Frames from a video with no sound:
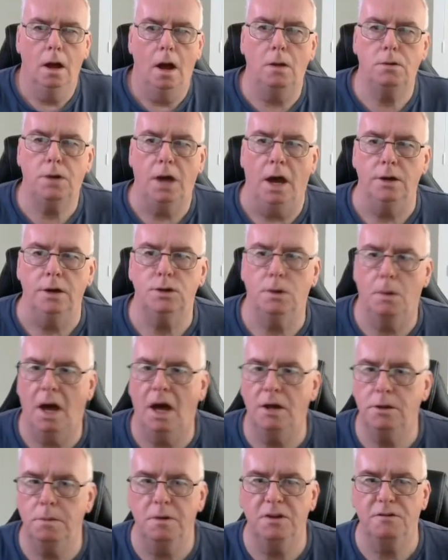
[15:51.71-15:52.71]
Okay, so I
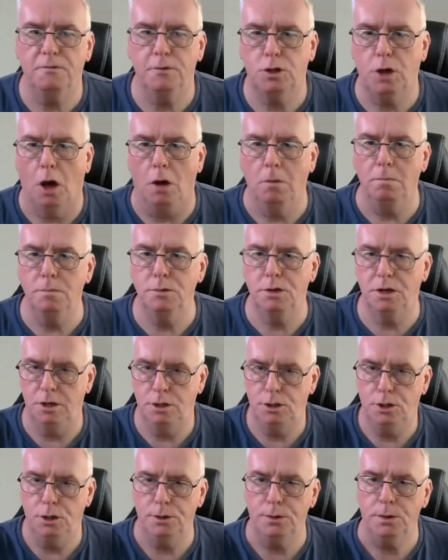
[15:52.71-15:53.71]
had a bit of a comms
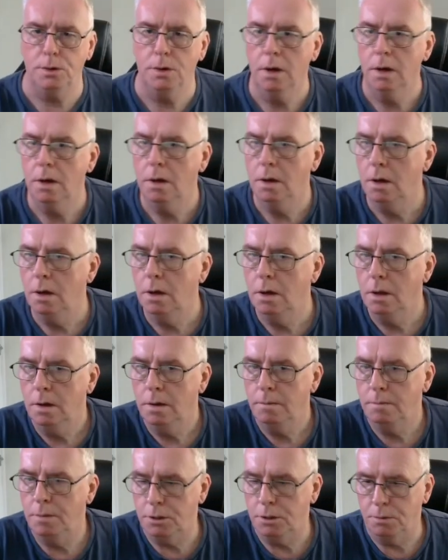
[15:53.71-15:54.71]
issue
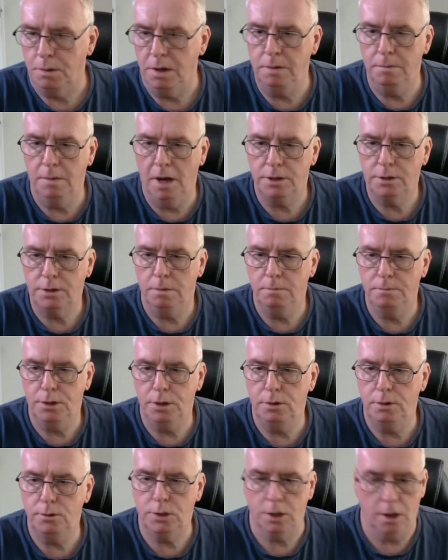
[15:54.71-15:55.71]
between my
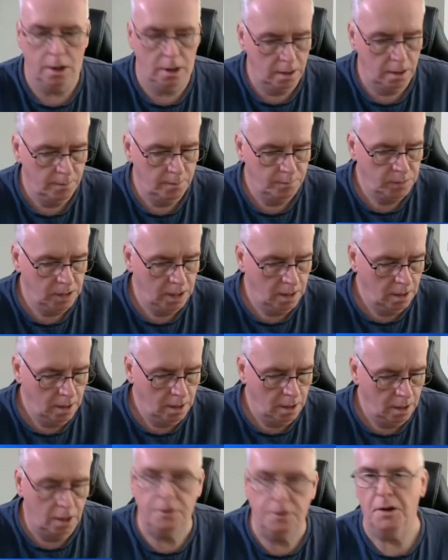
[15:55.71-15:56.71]
computer
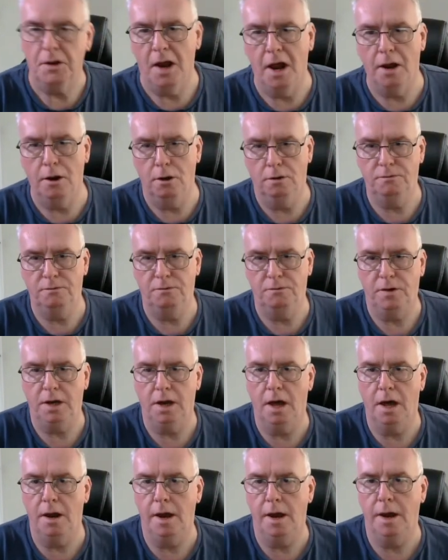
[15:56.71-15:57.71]
and the
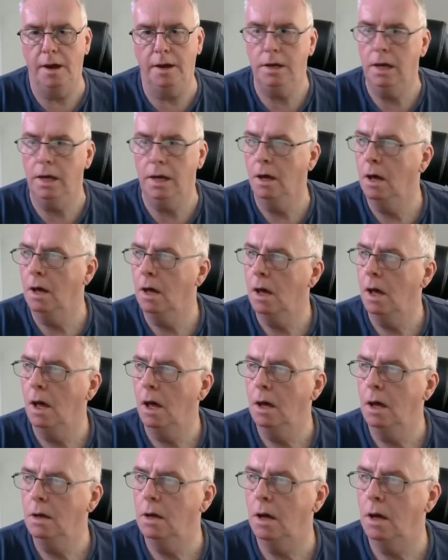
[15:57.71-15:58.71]
NanoVNA
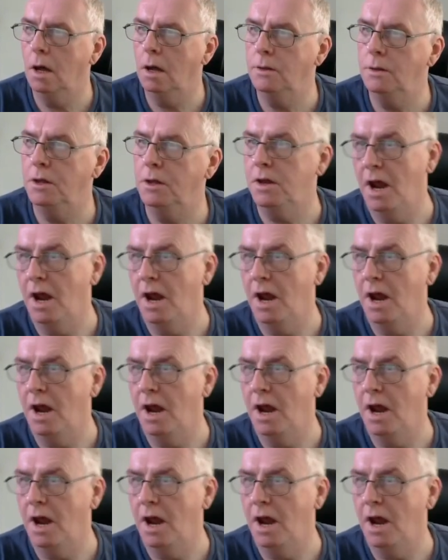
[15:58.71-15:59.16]
and the